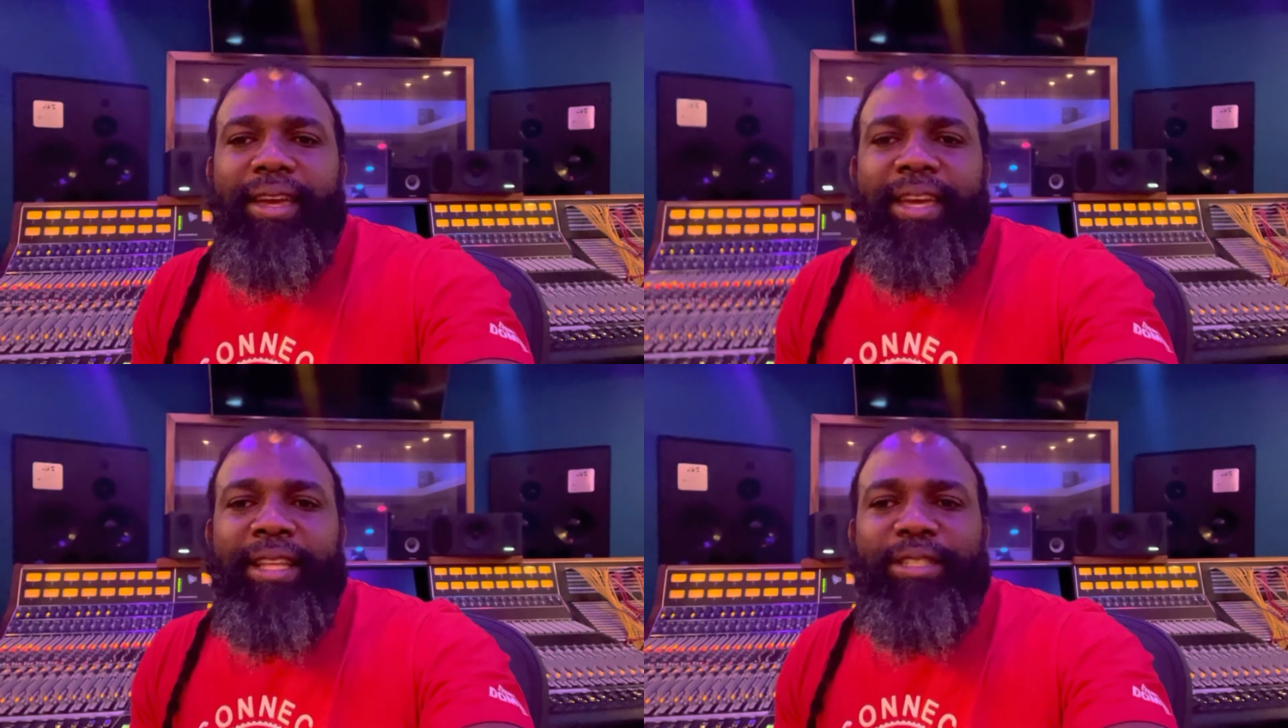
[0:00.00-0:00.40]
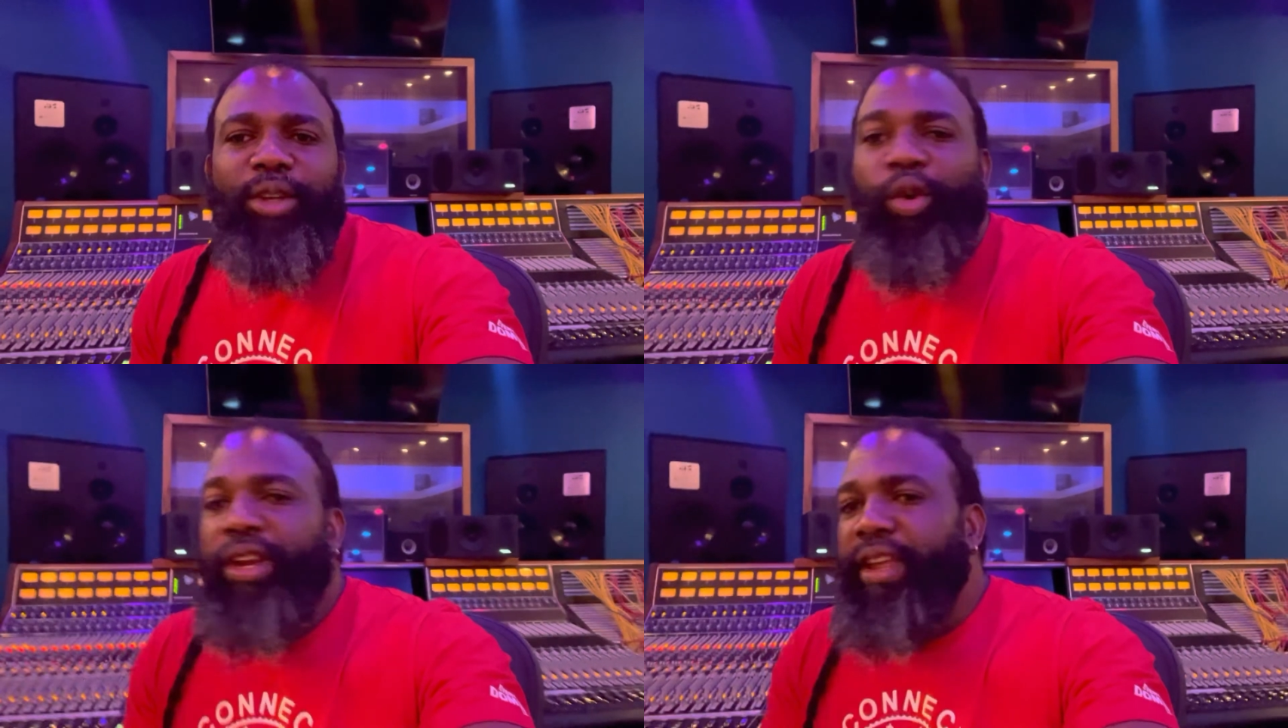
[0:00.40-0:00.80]
it's
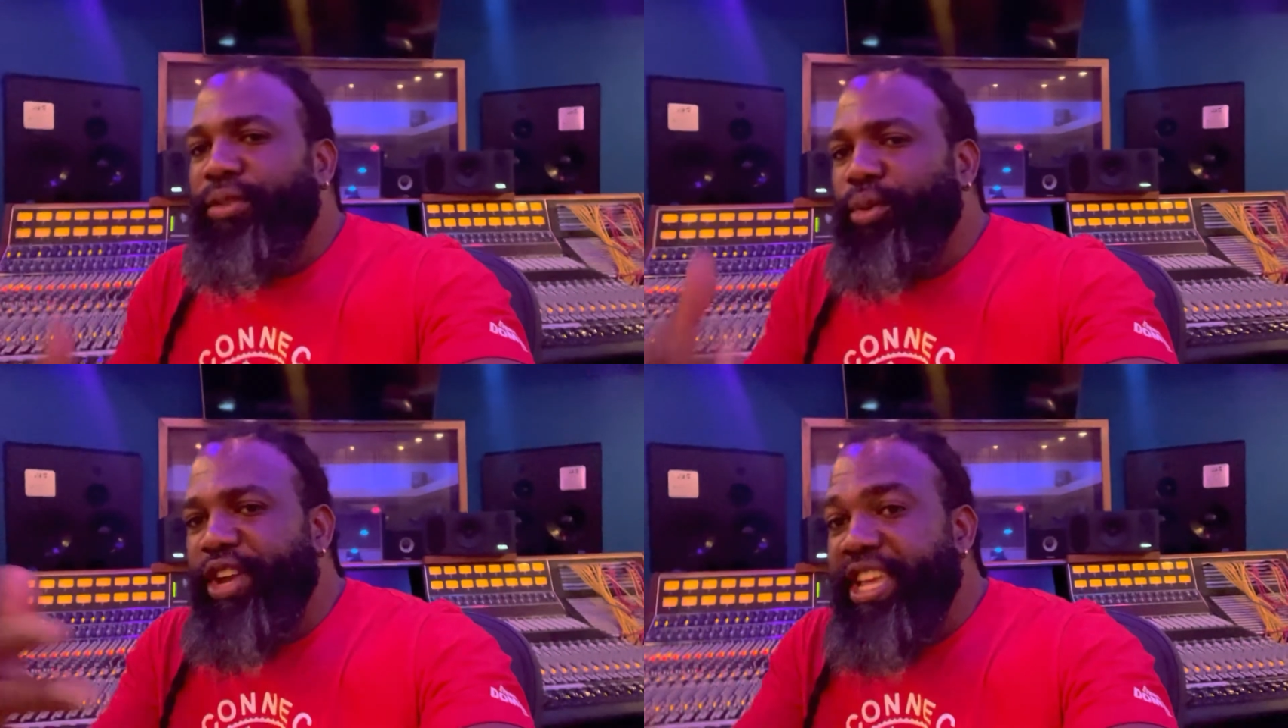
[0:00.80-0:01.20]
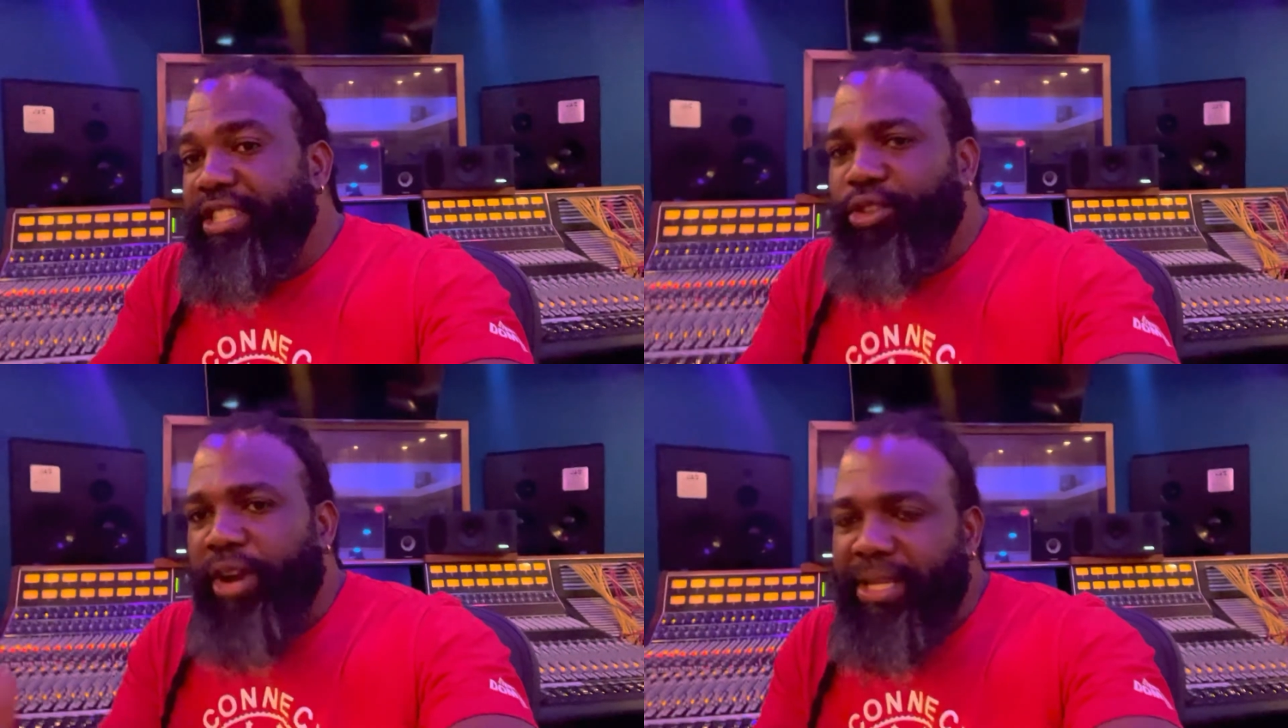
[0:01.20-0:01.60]
only through his
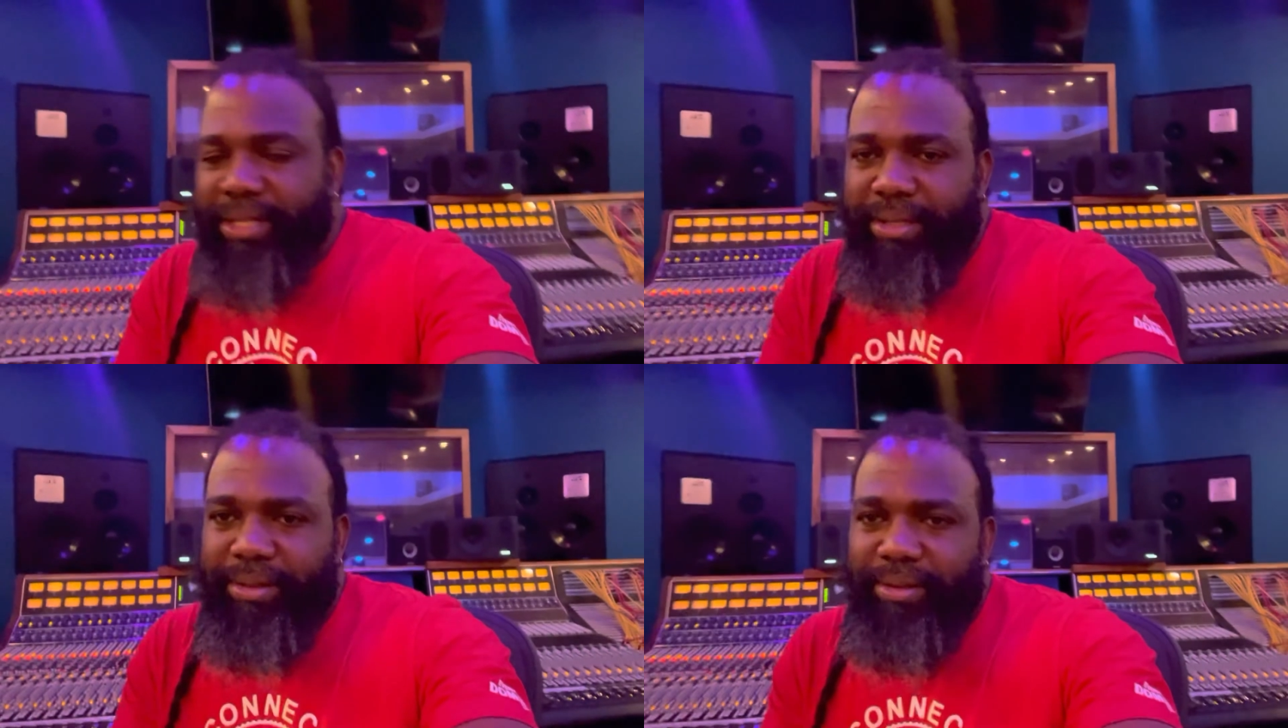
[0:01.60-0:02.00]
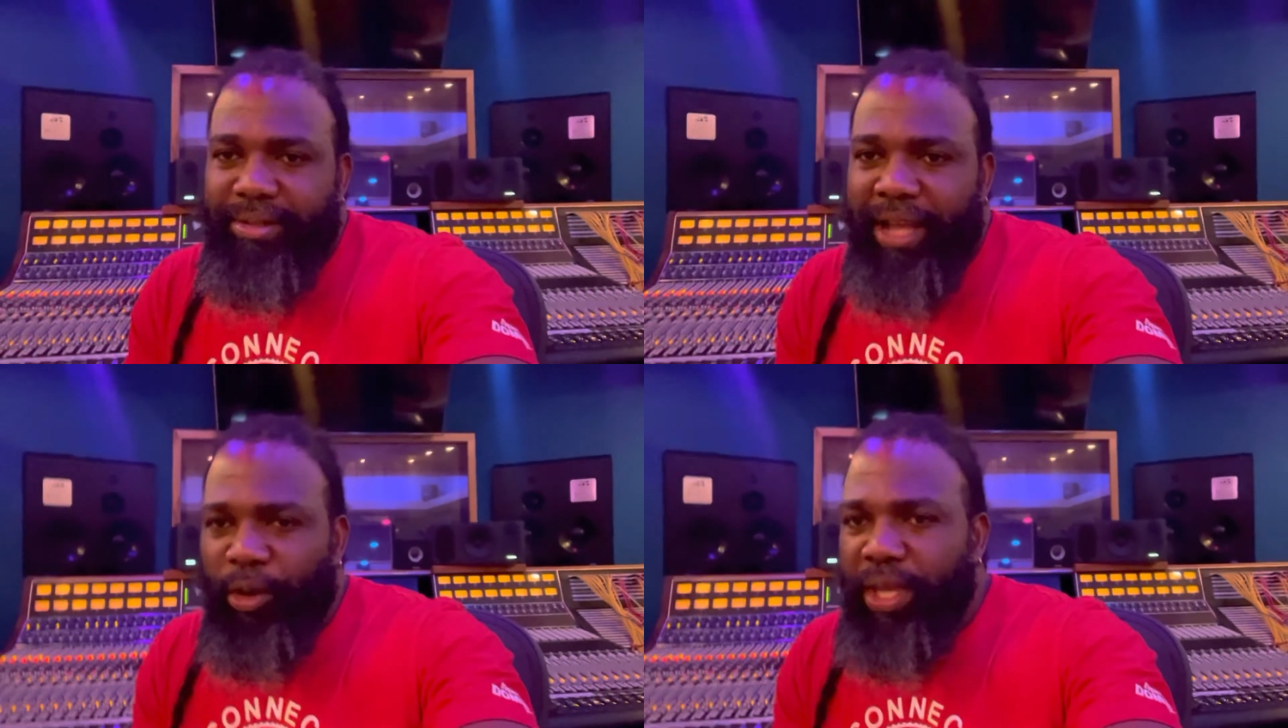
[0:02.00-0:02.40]
grace
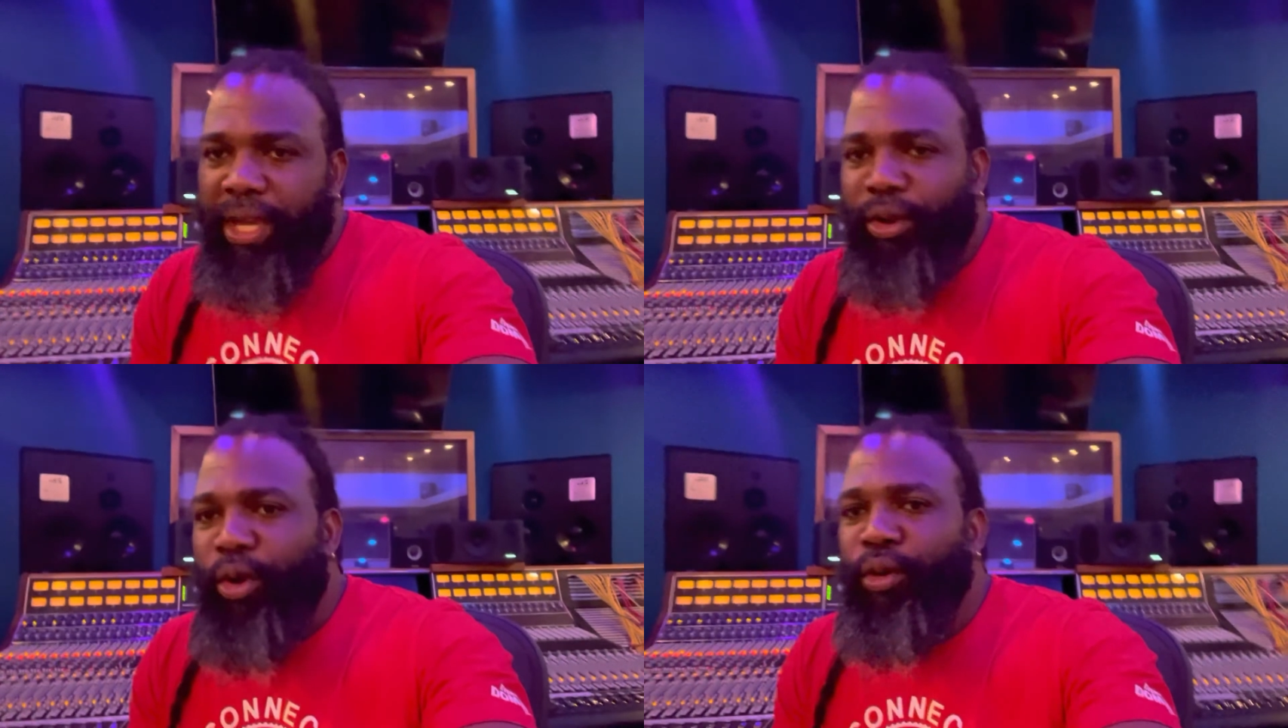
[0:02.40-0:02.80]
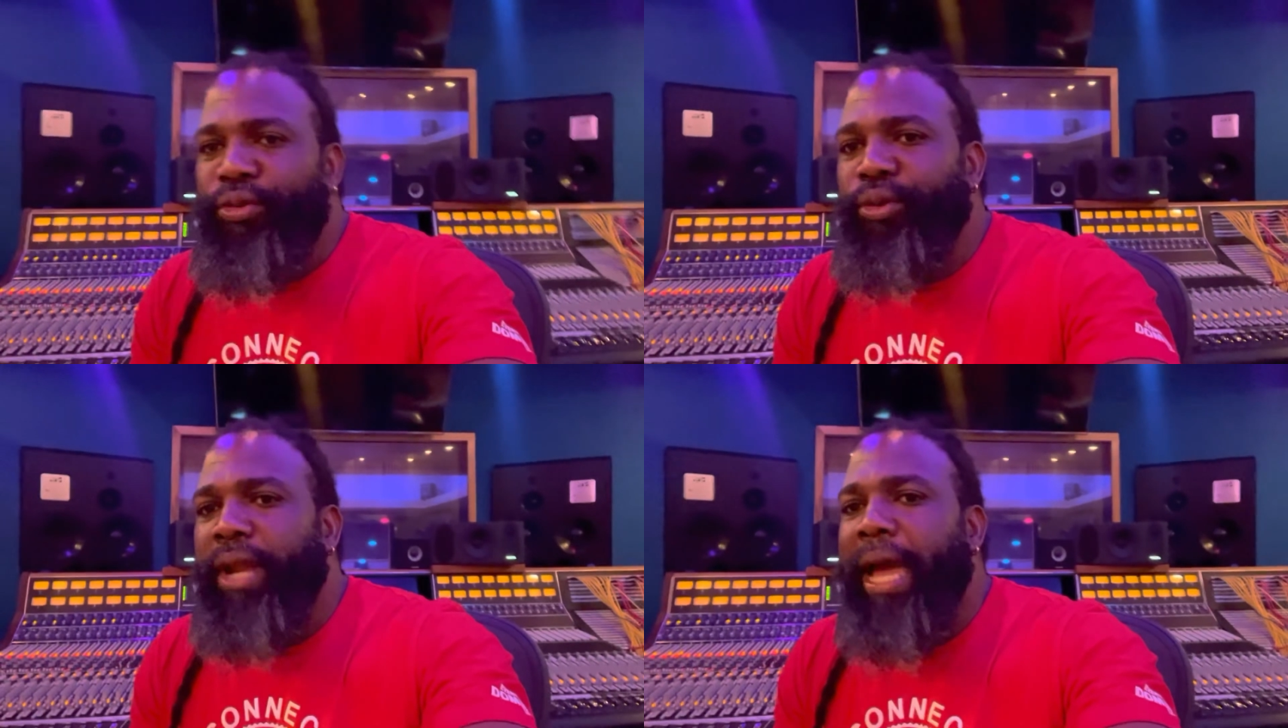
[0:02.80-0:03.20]
that we can go
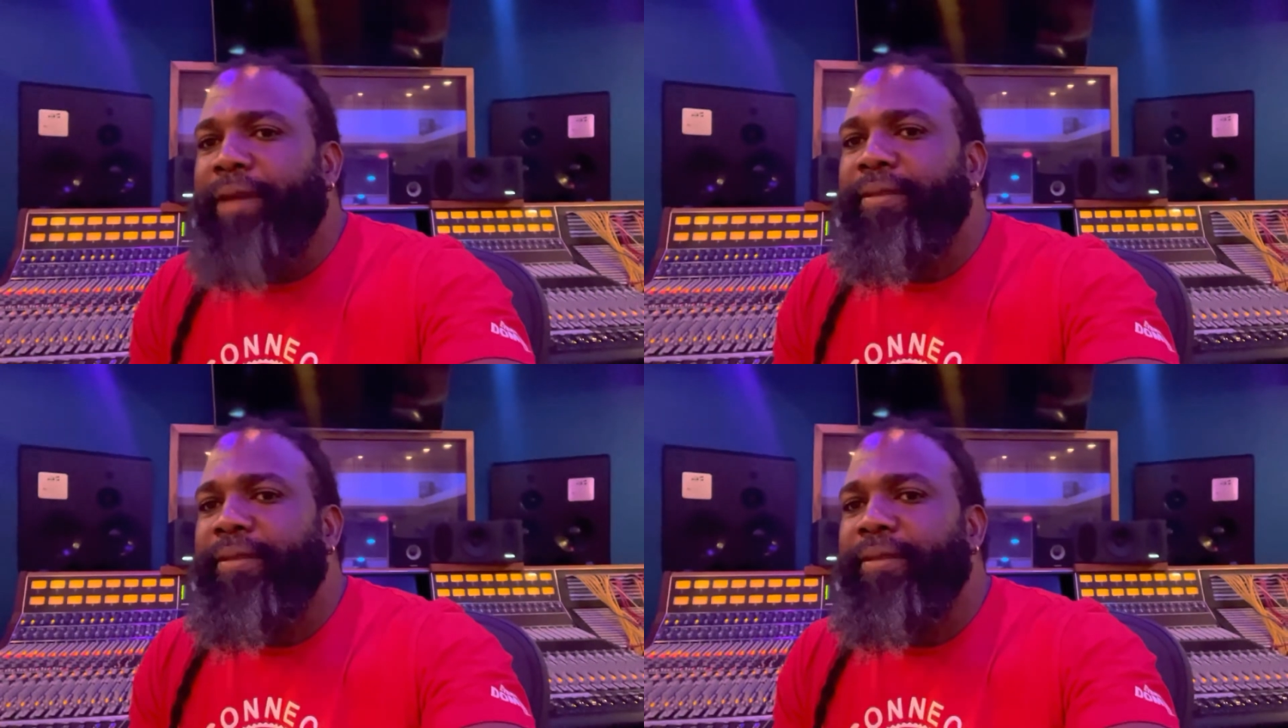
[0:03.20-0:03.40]
through life.